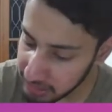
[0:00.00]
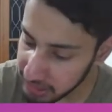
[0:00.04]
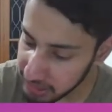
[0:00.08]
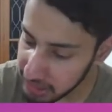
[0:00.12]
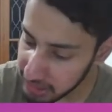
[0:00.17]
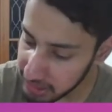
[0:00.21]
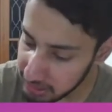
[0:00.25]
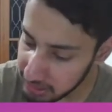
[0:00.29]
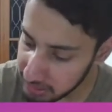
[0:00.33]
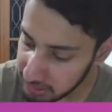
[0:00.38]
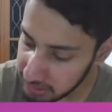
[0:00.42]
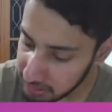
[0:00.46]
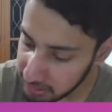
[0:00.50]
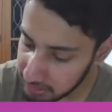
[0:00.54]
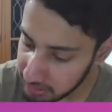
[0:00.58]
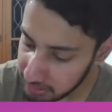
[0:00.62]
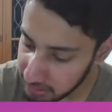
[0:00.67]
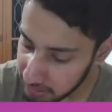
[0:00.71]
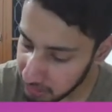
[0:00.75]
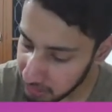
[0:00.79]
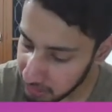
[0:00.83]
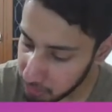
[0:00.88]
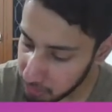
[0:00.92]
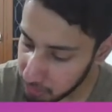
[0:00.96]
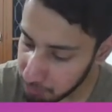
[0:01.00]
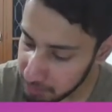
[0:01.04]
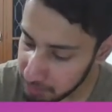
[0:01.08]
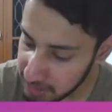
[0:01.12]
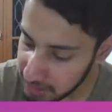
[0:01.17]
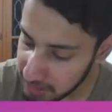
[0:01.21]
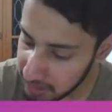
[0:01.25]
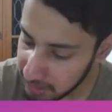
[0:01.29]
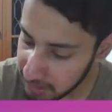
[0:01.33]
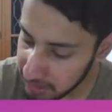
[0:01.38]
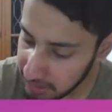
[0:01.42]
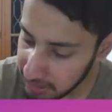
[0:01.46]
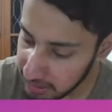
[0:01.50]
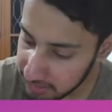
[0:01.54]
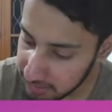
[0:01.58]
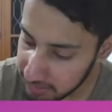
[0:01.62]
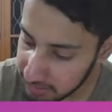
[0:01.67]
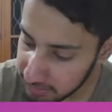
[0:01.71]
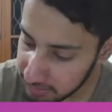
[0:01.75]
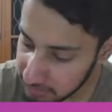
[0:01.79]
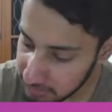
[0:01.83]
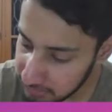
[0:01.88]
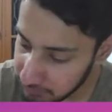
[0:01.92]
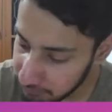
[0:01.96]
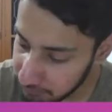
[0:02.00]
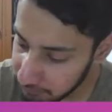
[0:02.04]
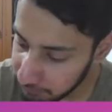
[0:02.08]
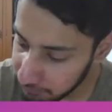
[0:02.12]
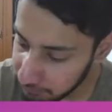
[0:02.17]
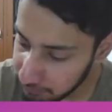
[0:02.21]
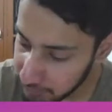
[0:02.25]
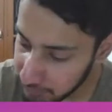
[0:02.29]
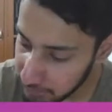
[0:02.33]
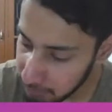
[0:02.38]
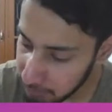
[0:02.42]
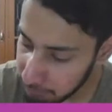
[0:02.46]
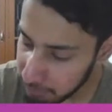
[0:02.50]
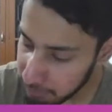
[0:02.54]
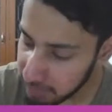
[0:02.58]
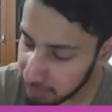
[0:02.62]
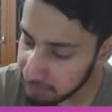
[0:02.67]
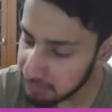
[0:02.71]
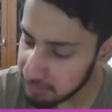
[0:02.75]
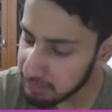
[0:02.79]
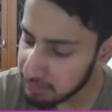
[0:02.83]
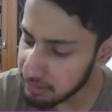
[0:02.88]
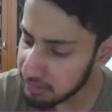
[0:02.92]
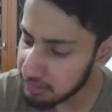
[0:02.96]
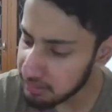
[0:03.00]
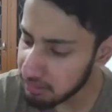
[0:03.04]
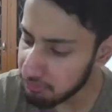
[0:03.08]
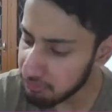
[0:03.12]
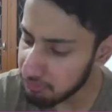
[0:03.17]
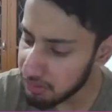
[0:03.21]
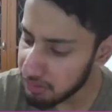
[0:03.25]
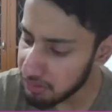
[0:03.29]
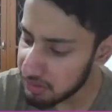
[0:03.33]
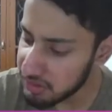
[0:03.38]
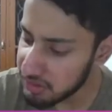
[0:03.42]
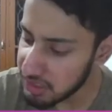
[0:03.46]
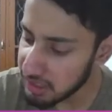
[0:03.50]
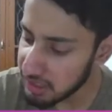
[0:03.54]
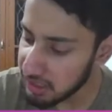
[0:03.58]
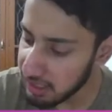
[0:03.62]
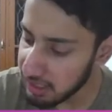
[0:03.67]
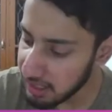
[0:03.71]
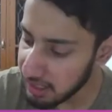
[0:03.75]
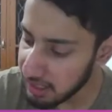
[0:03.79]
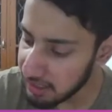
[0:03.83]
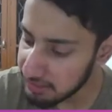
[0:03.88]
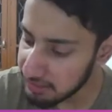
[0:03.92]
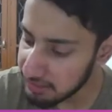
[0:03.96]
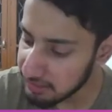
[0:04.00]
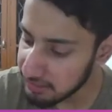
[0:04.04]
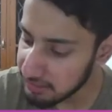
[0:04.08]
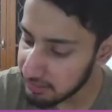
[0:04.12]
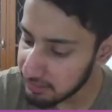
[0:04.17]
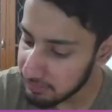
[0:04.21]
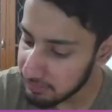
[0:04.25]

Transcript: into bnx plus some function x